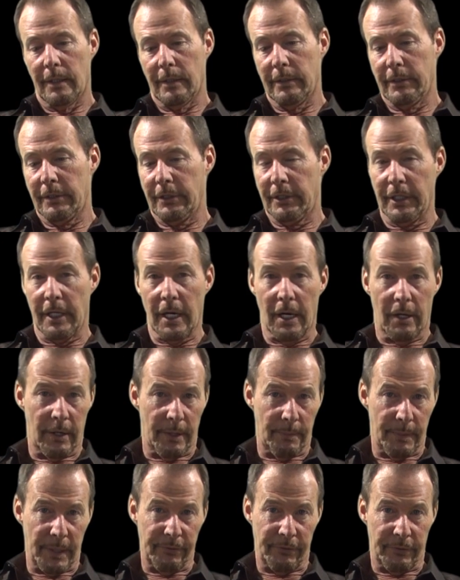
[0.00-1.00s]

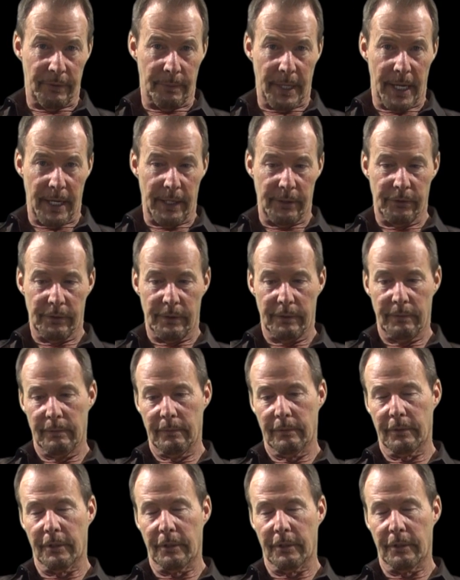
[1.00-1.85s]
CRM information,